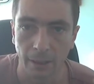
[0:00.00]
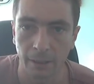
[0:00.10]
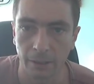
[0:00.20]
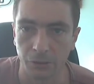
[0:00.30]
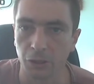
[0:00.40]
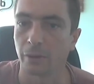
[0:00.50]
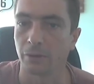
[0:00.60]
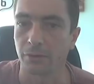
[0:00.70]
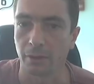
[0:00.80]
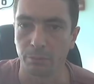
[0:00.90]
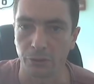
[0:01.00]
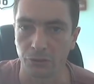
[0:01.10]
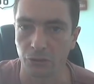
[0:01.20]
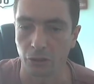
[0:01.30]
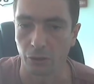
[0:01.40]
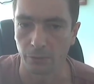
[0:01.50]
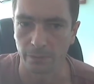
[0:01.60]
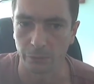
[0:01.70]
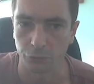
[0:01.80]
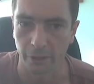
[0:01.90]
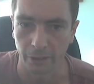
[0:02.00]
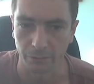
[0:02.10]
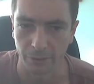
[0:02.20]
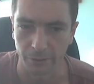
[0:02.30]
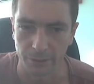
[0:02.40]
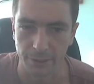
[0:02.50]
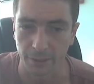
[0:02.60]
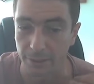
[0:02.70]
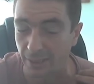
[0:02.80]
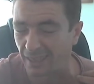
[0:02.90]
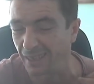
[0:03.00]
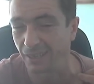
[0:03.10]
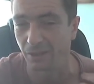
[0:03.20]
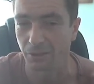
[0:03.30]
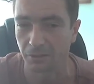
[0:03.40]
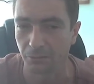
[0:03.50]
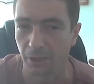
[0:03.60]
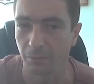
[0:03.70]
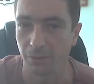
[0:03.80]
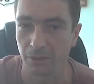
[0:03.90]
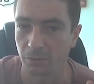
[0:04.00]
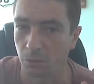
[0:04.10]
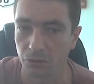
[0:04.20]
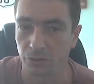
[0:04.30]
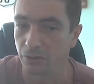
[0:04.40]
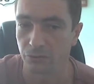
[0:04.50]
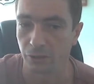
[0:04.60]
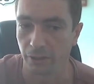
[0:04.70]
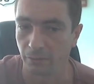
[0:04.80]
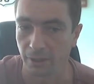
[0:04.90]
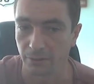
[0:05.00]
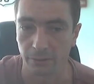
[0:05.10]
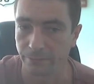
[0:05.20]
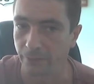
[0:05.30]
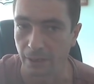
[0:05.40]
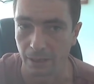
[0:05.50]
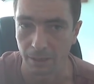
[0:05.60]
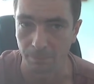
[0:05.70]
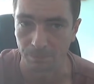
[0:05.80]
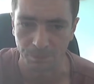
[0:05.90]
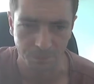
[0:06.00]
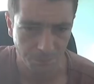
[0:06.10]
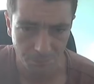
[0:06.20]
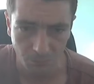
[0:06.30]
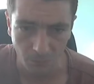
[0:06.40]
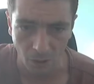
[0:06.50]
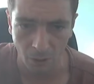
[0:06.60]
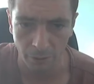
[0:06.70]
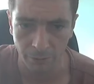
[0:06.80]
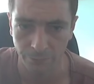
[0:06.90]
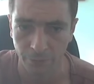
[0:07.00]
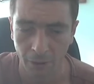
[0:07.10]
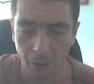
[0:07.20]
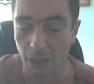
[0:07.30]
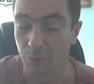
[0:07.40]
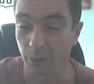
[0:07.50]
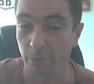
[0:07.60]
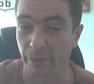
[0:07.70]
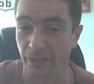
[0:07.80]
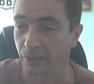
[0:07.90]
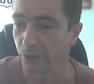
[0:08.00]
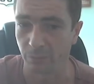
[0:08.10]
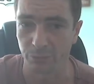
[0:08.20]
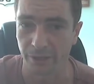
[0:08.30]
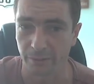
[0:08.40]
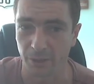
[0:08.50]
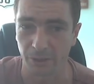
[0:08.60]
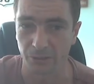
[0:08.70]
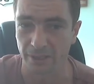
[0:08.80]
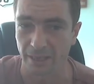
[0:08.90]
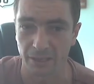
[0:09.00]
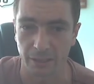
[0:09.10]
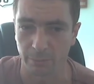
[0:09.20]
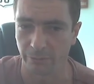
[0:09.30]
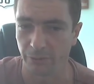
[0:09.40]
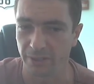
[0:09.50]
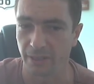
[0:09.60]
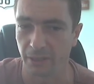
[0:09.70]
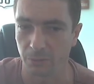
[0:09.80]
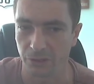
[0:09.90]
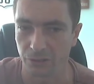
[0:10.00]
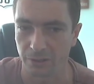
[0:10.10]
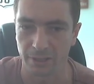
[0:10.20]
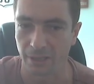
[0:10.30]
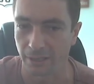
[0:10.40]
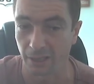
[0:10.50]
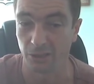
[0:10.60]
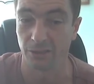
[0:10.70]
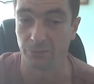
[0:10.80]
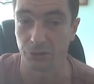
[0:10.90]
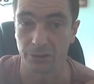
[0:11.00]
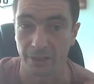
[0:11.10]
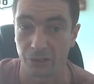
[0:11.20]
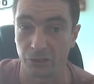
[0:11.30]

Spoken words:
And you have a bunch of training videos. Guys, I cannot recommend watch this training enough. I've probably been annoying Brett and Mike just asking them a few silly questions, and I could have just